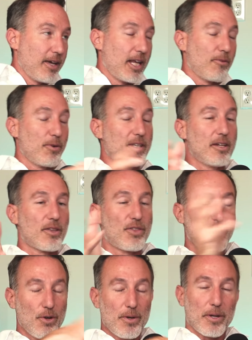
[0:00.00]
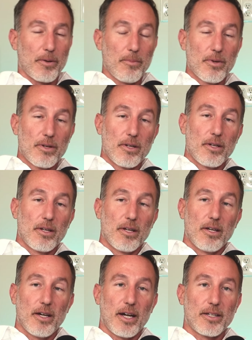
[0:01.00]
And if we did Ethereum,
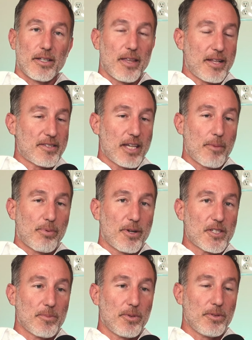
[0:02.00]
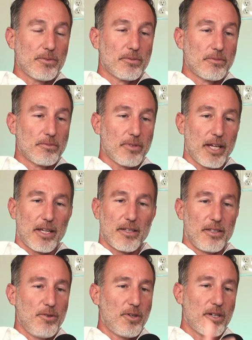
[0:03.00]
uh, did that same principle,
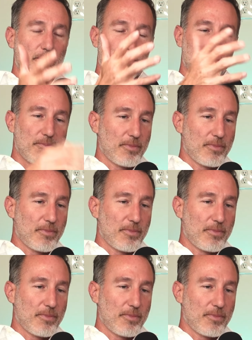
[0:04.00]
like you could have,